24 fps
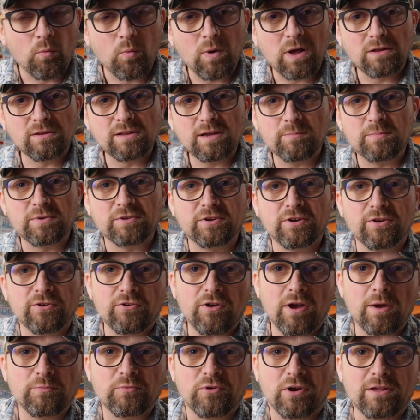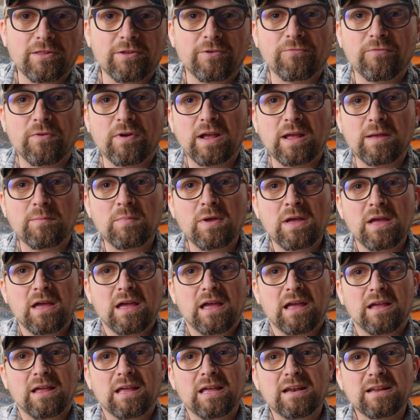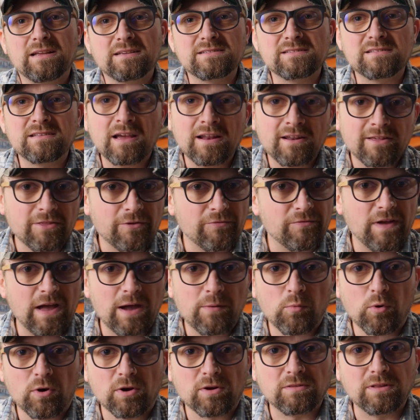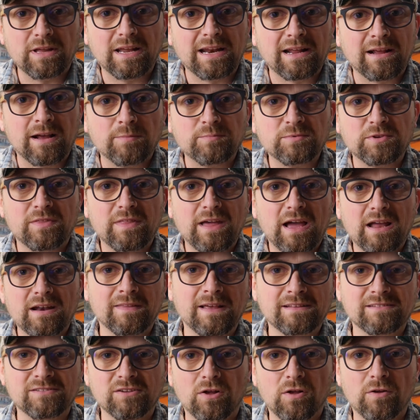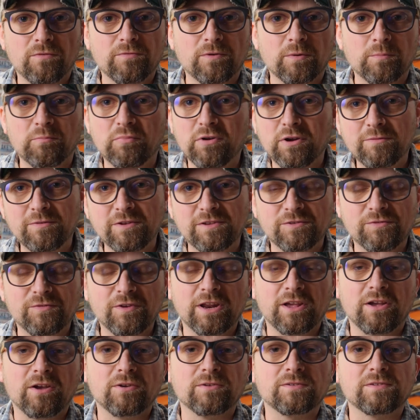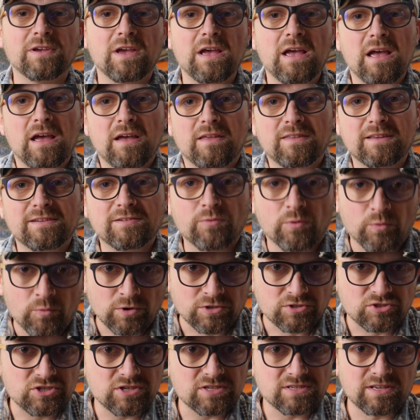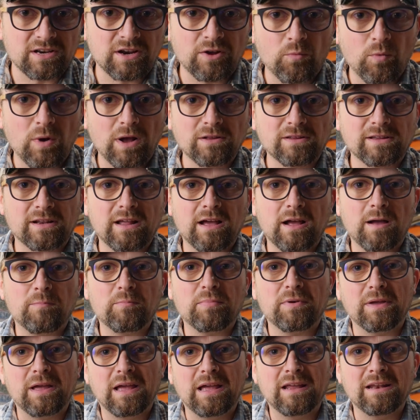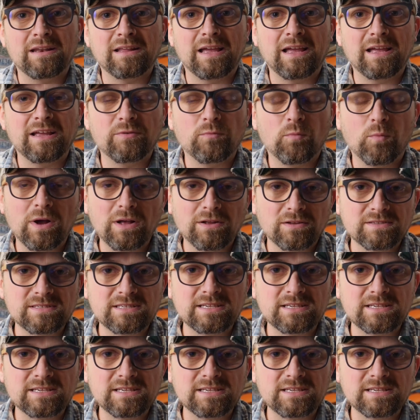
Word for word: weld up a teardrop trailer frame. It is none of the fab work leading up to that. That's all from previous videos. This one we're just gonna weld it up in a weld